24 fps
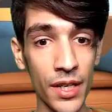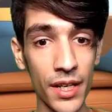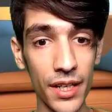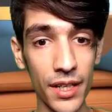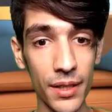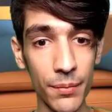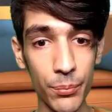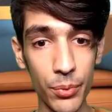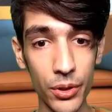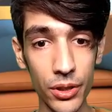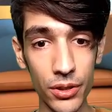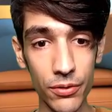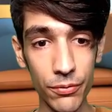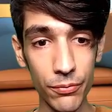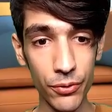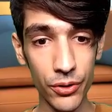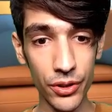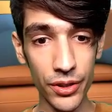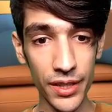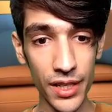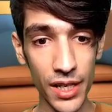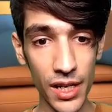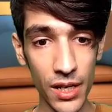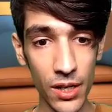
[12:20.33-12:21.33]
But for
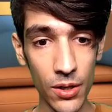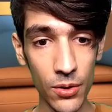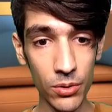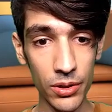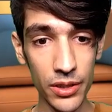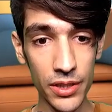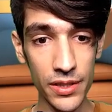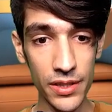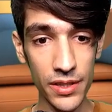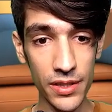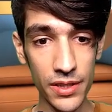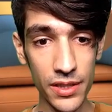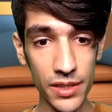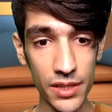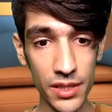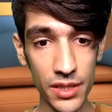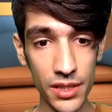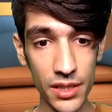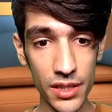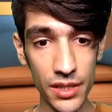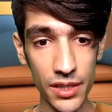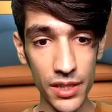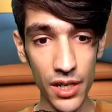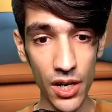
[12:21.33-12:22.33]
now, let's
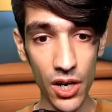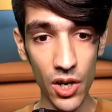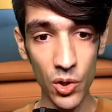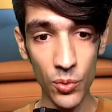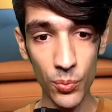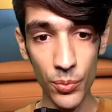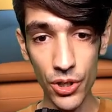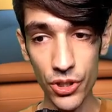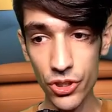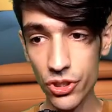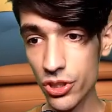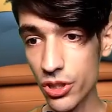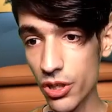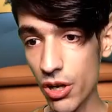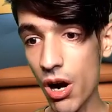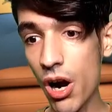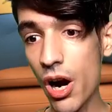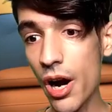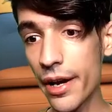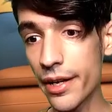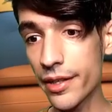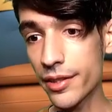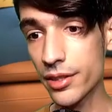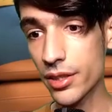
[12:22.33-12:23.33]
see how much the
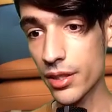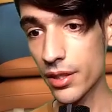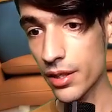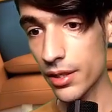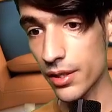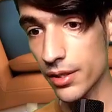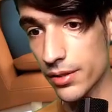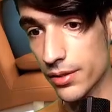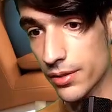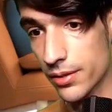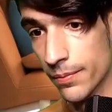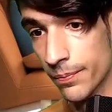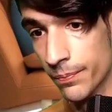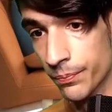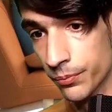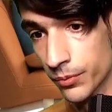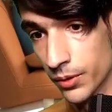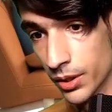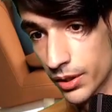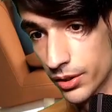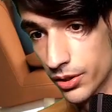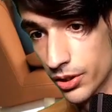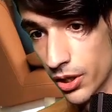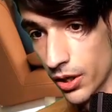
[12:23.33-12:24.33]
height is.
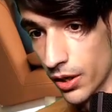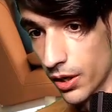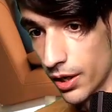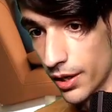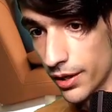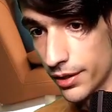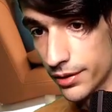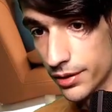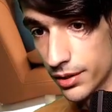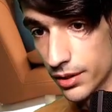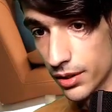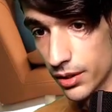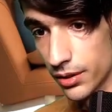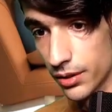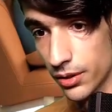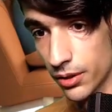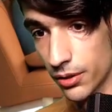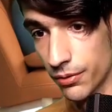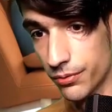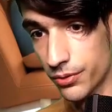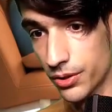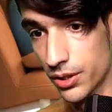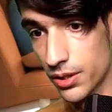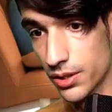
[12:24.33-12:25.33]
The height
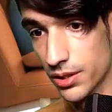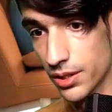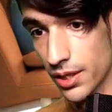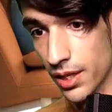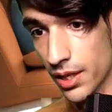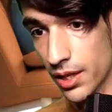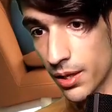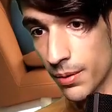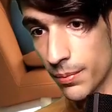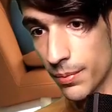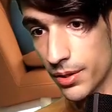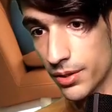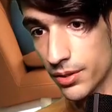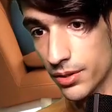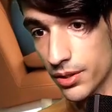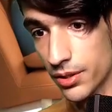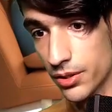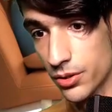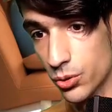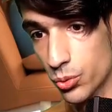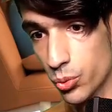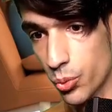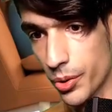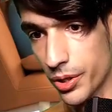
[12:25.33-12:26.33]
of this element is
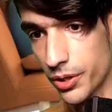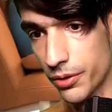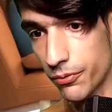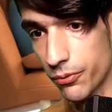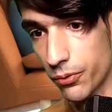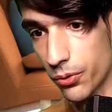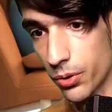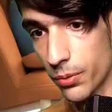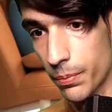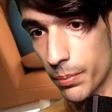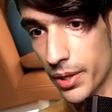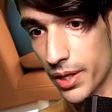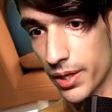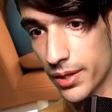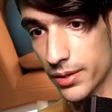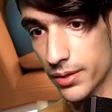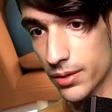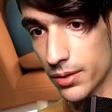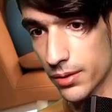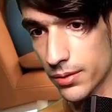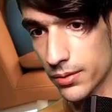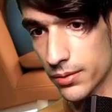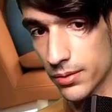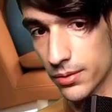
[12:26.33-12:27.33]
24
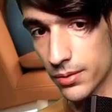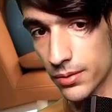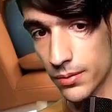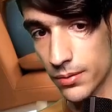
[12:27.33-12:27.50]
pixels.